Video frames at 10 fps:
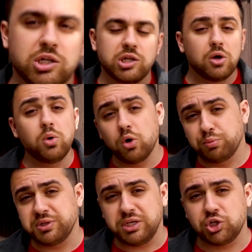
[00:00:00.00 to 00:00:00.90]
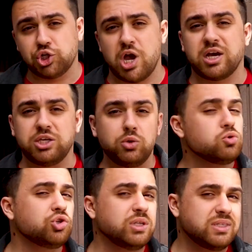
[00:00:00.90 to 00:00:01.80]
Low oblique shock
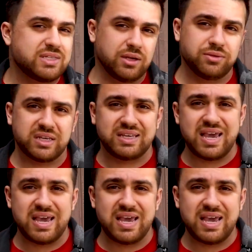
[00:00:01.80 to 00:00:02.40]
usually tilt the